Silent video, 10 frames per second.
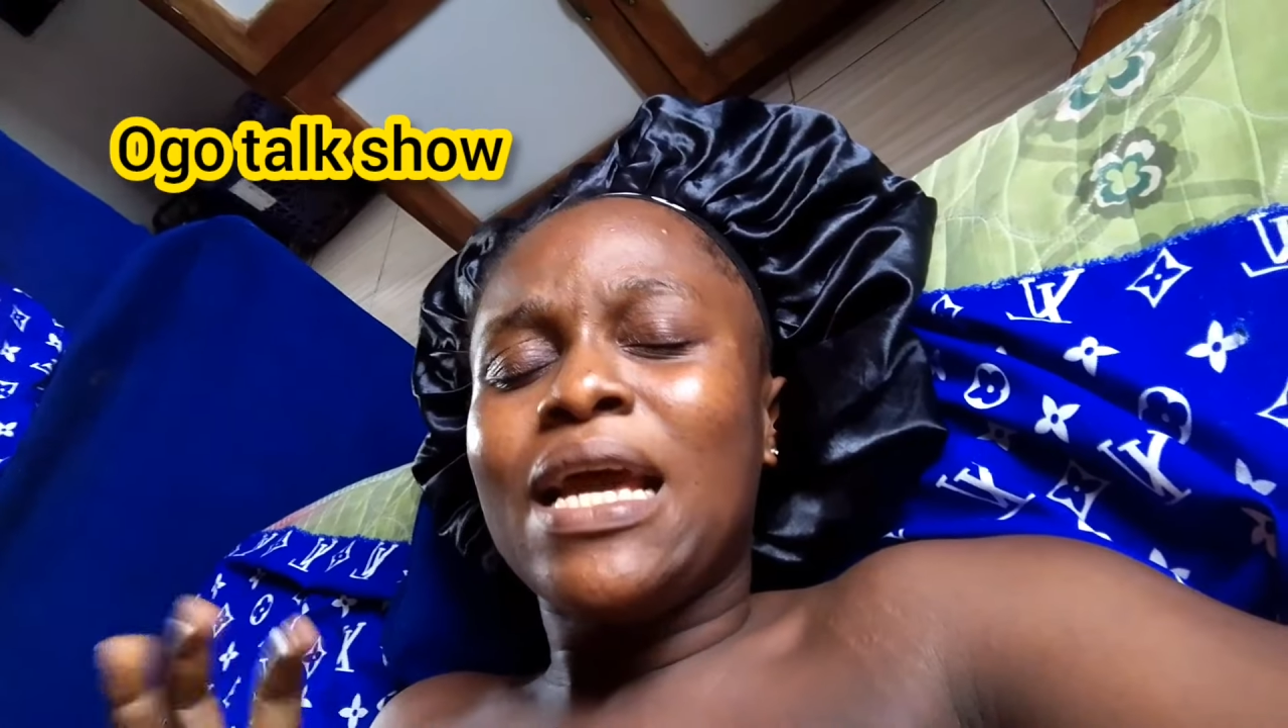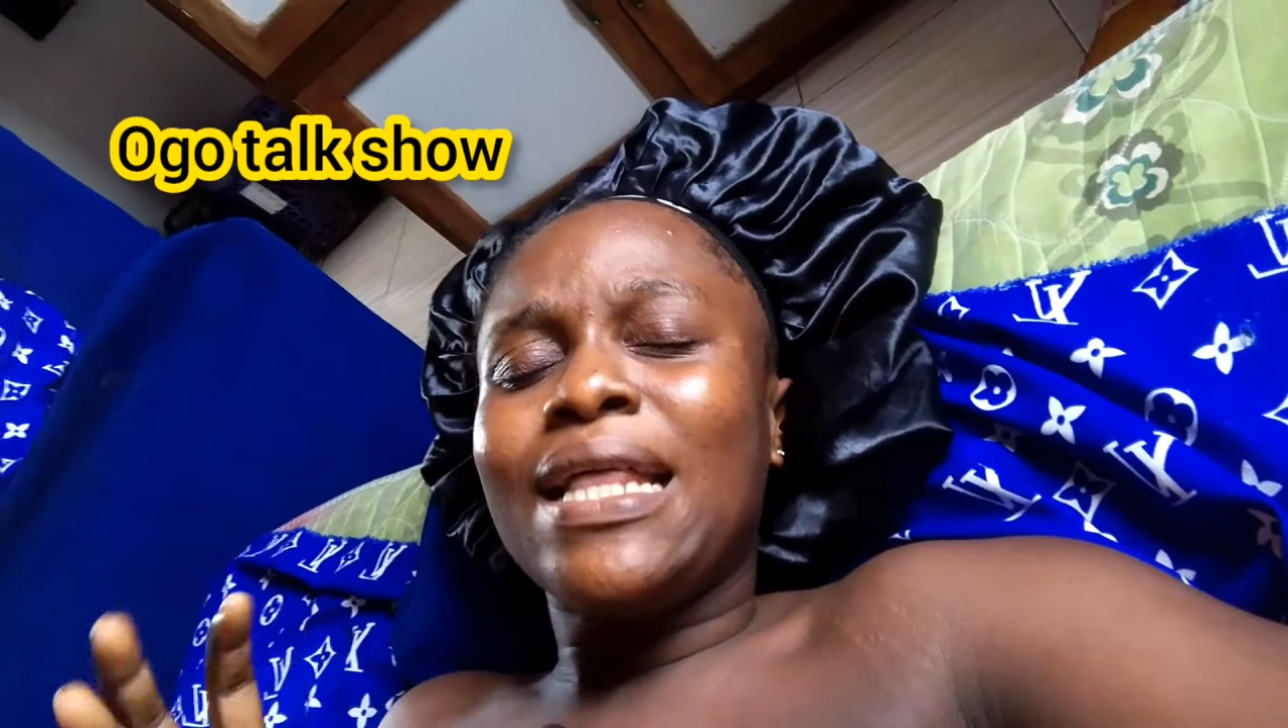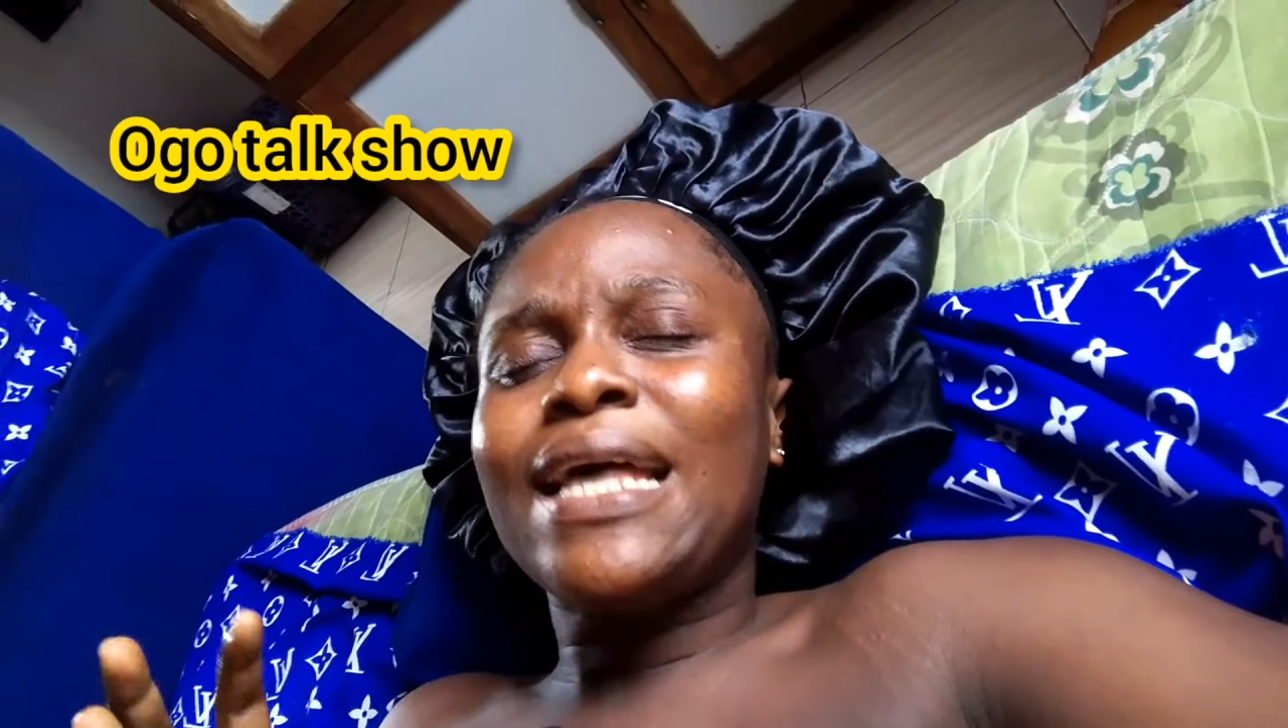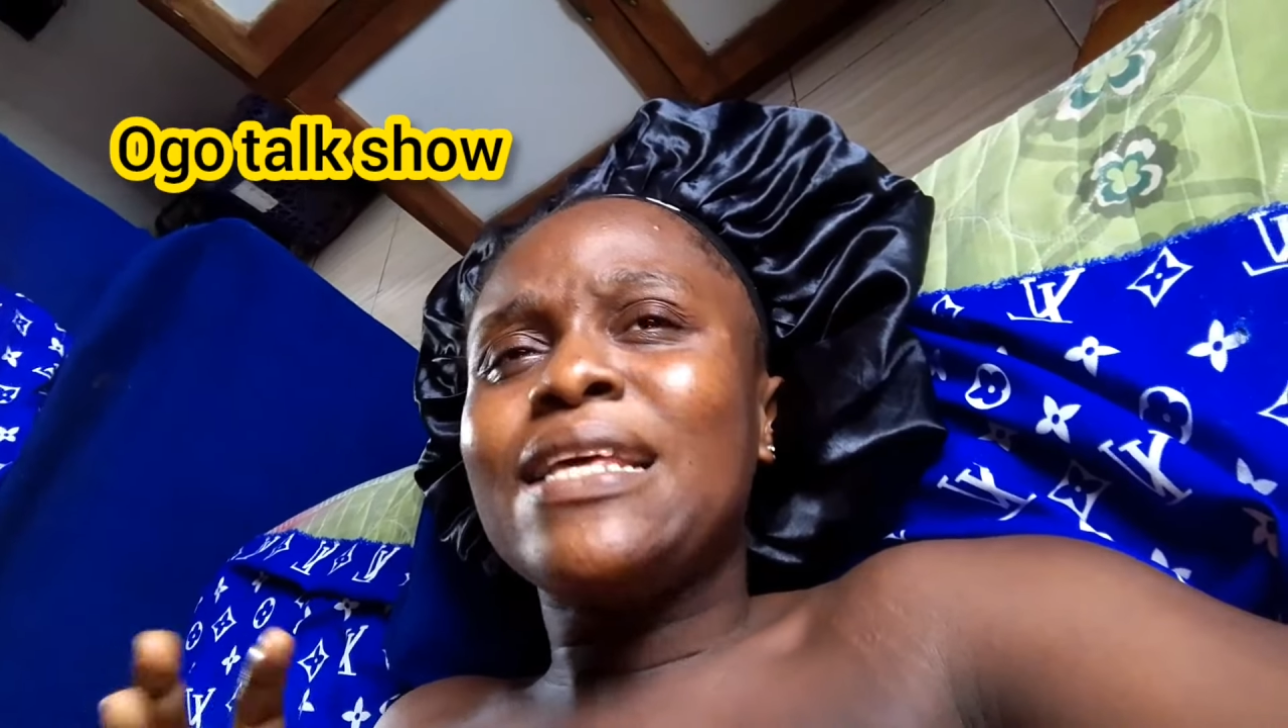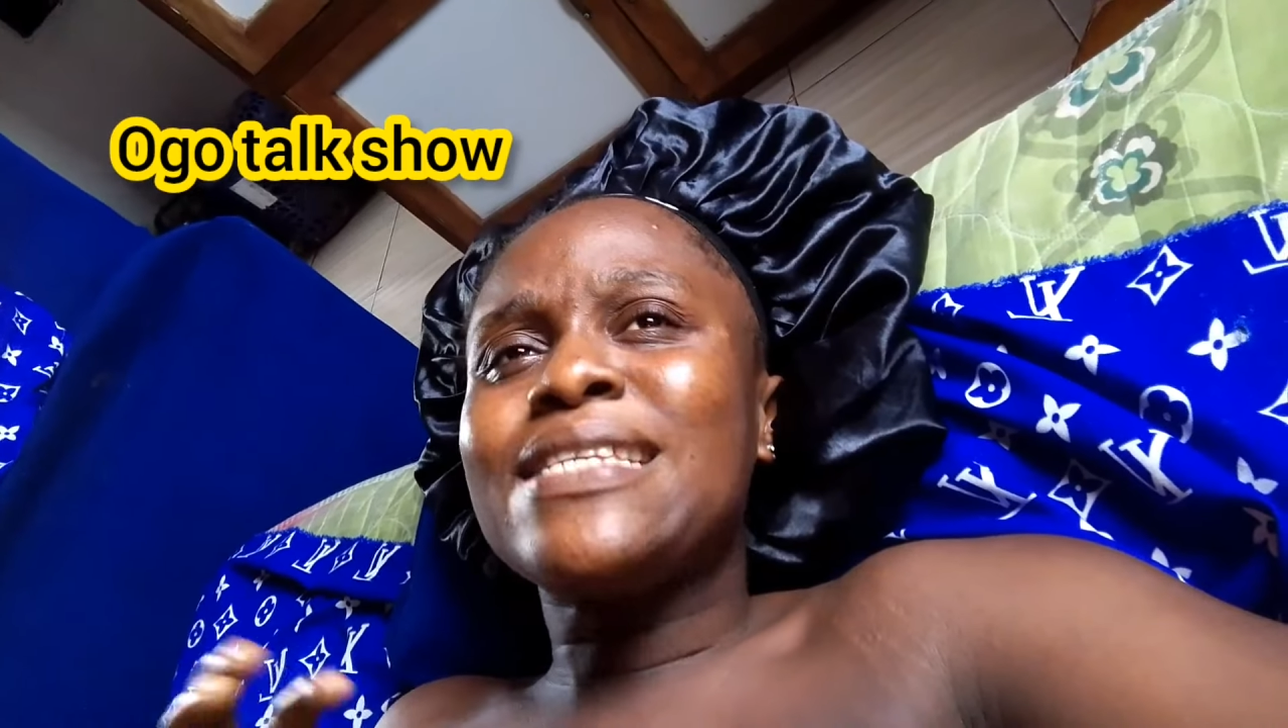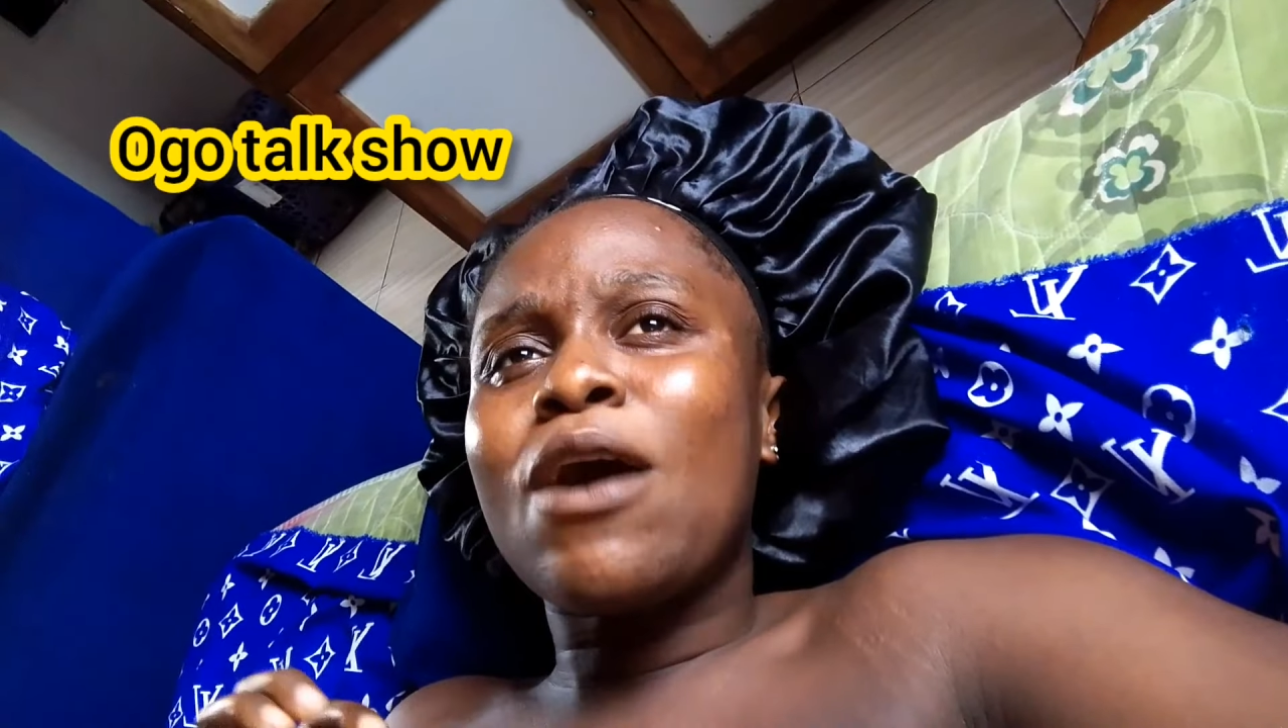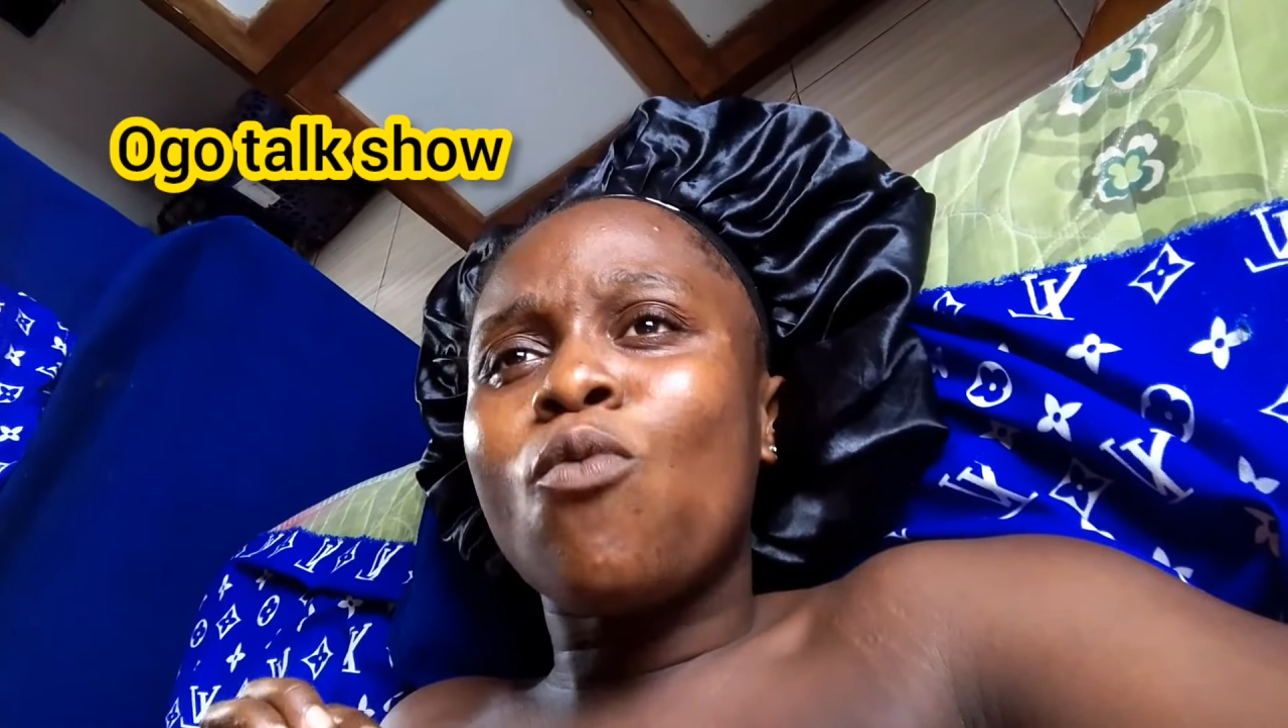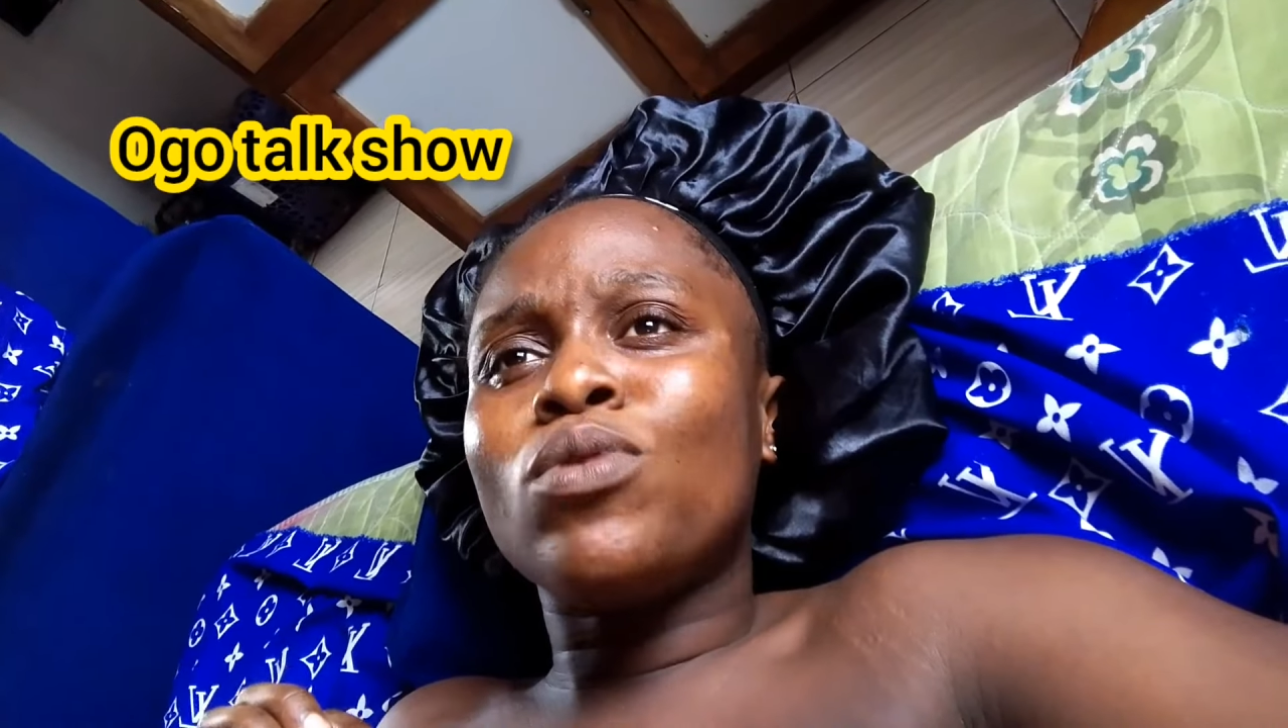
That is how